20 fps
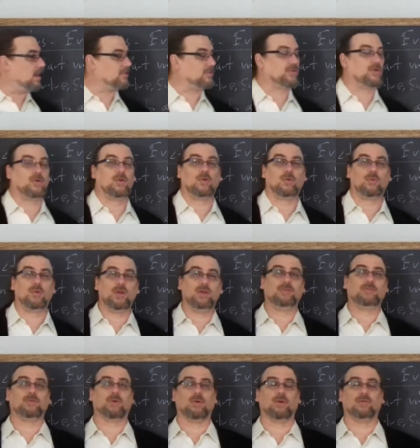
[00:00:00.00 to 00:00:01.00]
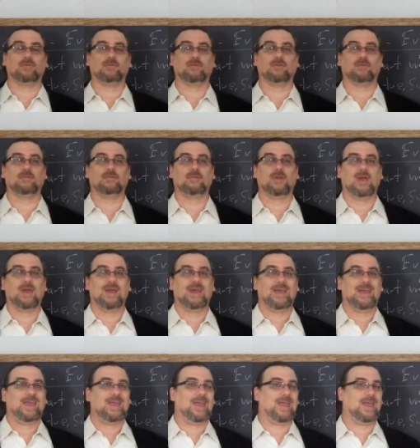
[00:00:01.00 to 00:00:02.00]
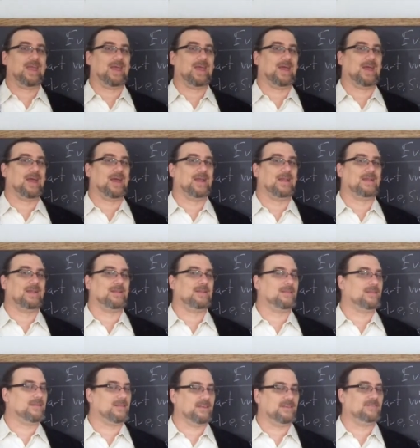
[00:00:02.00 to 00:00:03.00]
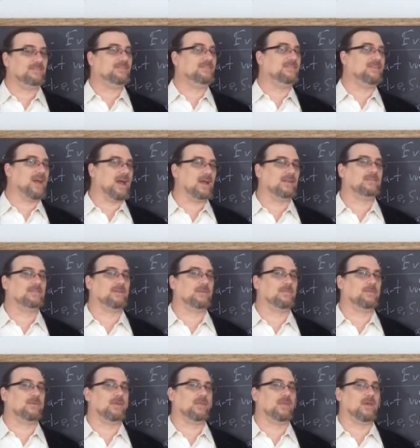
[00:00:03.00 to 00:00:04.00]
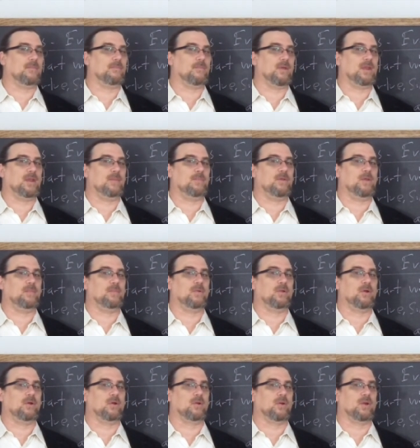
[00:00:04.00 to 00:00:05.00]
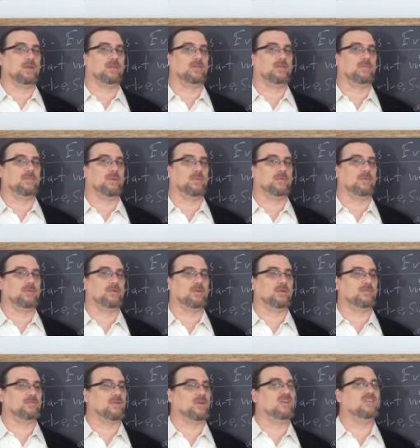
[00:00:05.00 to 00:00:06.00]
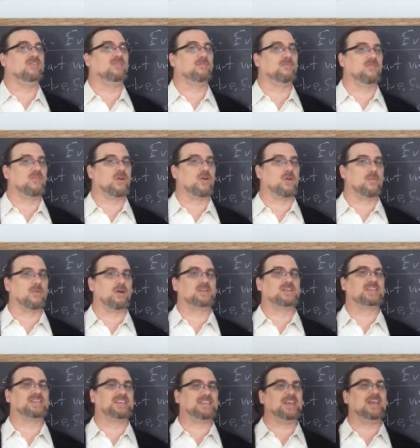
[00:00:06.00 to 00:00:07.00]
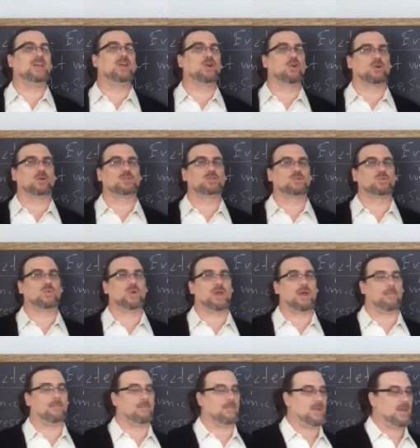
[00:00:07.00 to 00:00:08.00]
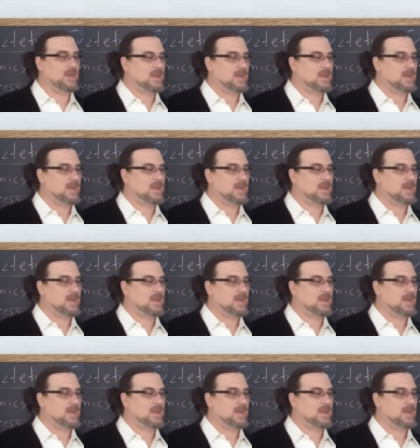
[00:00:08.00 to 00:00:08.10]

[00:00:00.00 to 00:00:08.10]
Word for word: external resources. And this is not something that many people are going to be able to do. It's very, very much sink or swim.